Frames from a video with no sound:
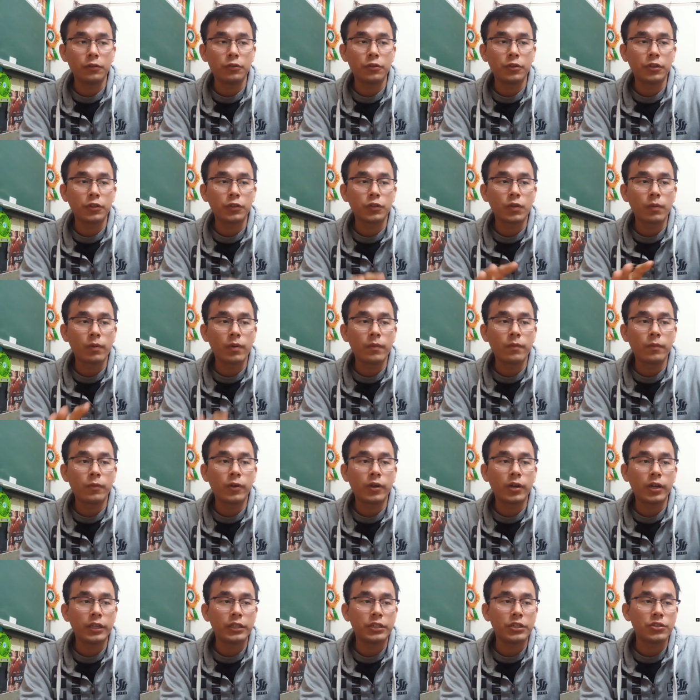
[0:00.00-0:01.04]
during
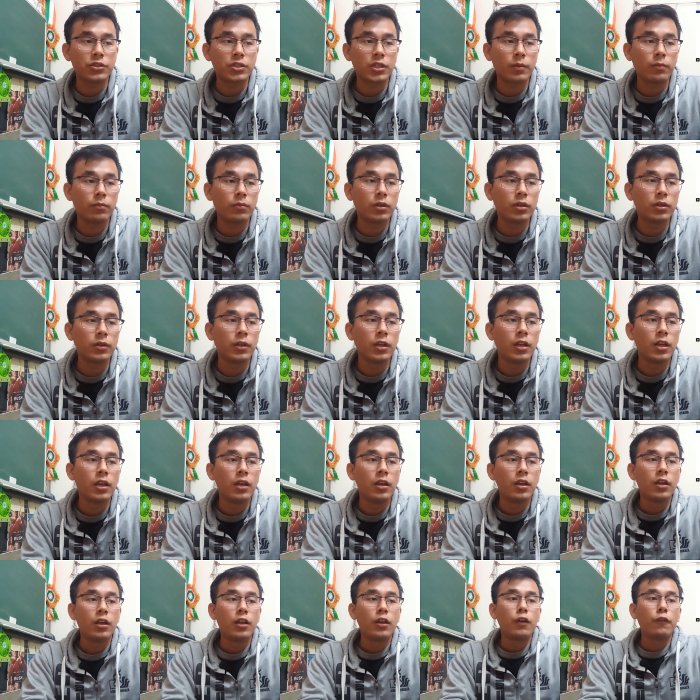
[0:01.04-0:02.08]
November and December.
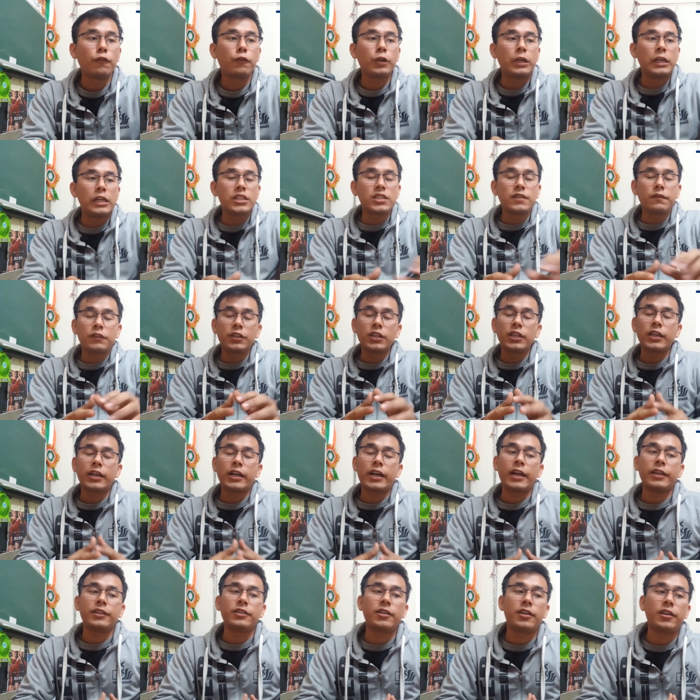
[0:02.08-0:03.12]
For eligibility
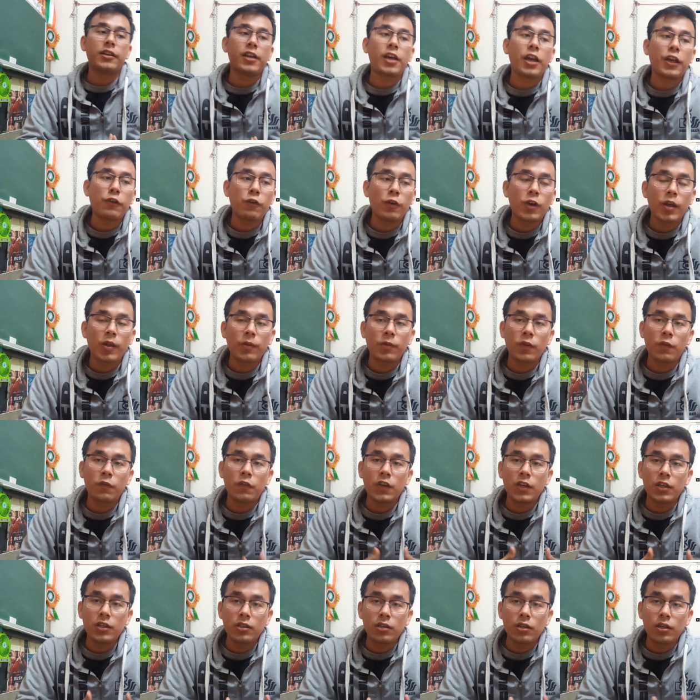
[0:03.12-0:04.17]
criteria, you have to
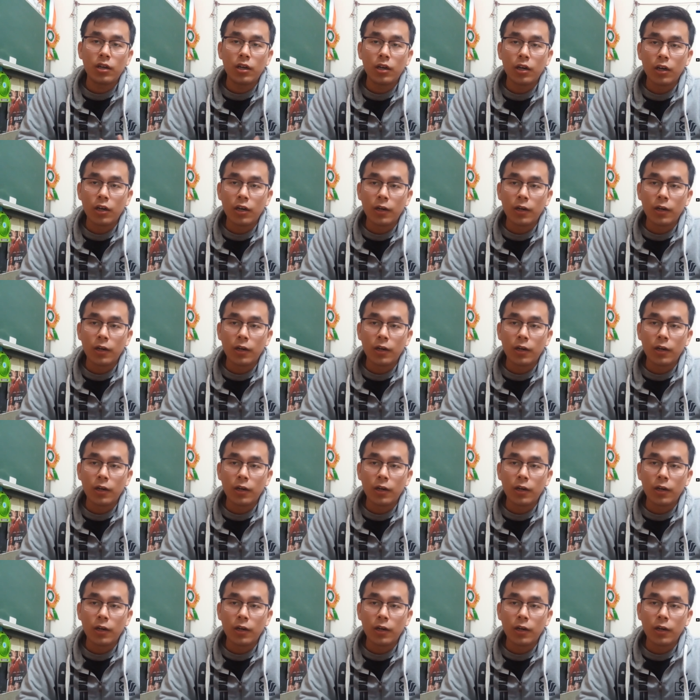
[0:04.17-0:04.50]
be either